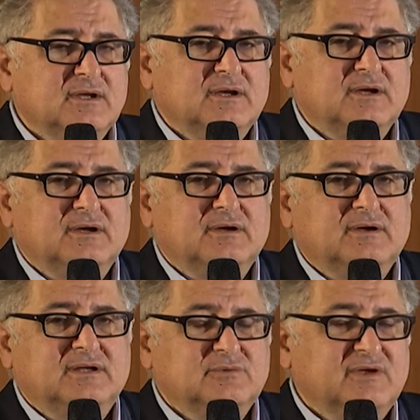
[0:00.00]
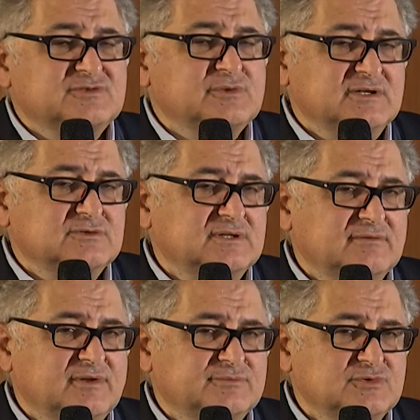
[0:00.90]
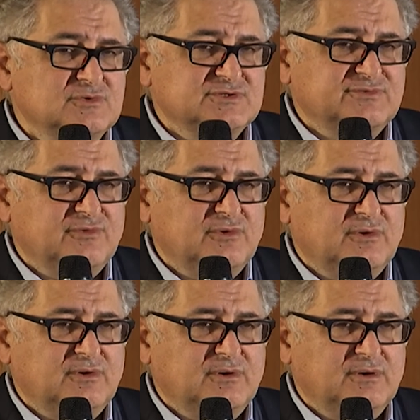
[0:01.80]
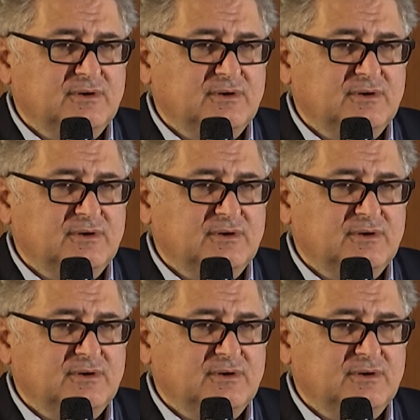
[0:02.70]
And we have tried to develop tools for